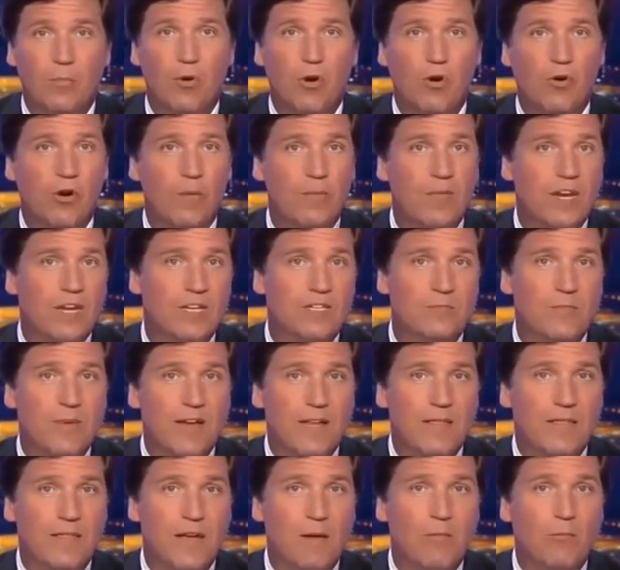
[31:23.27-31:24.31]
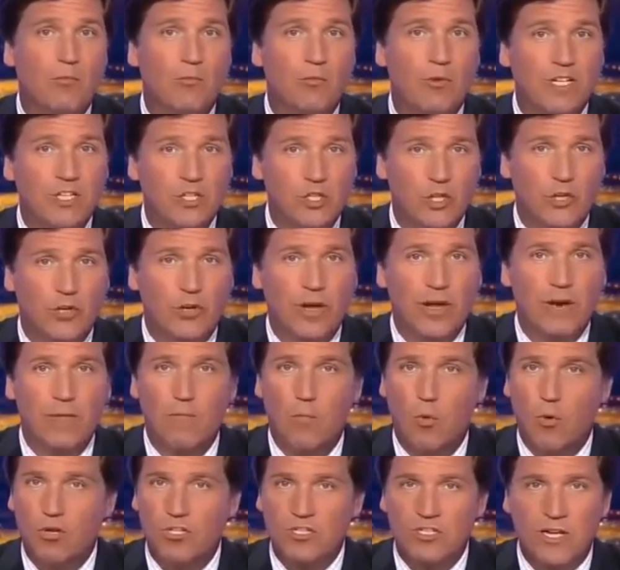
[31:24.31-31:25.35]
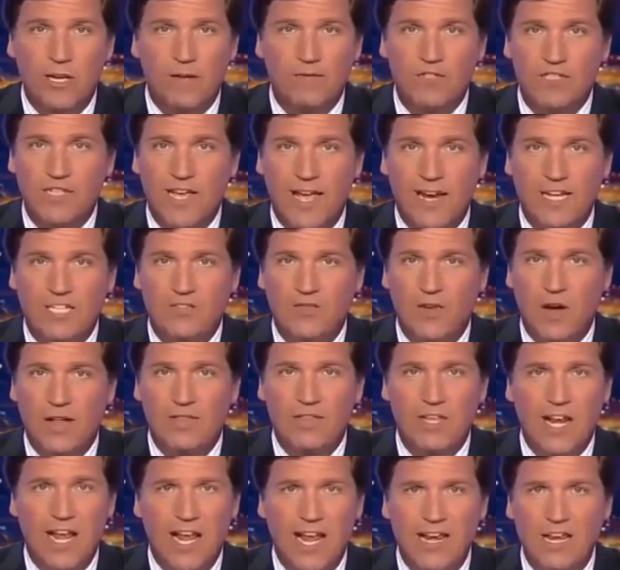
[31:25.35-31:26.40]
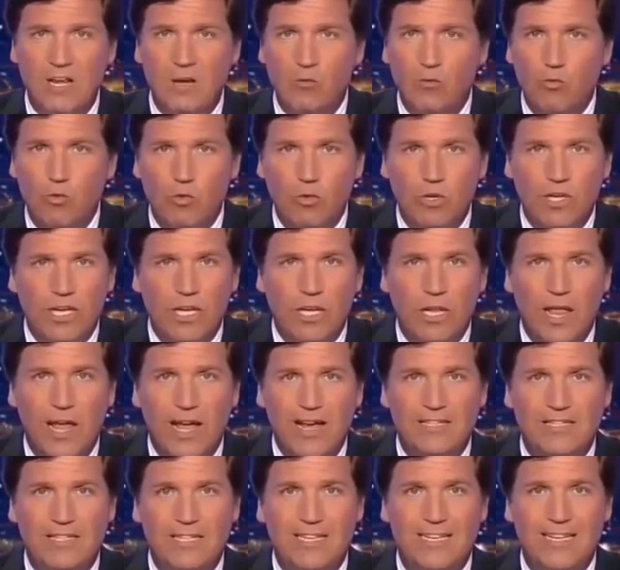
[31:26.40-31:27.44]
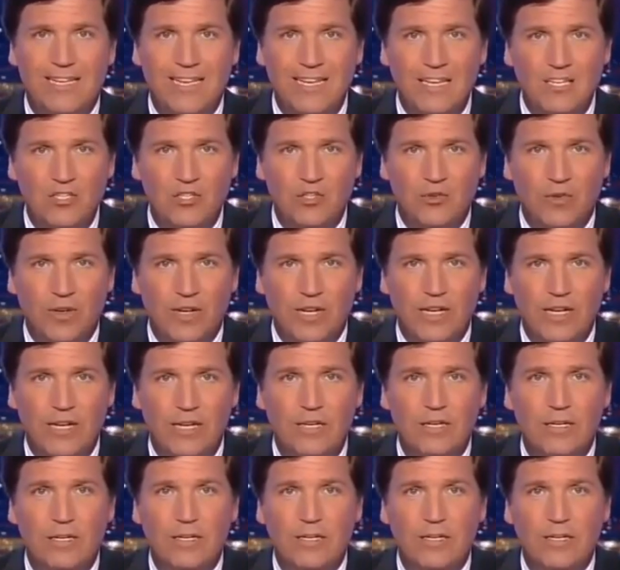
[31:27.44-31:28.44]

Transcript: a program that has made them richer and more self-satisfied than any ruling class in history,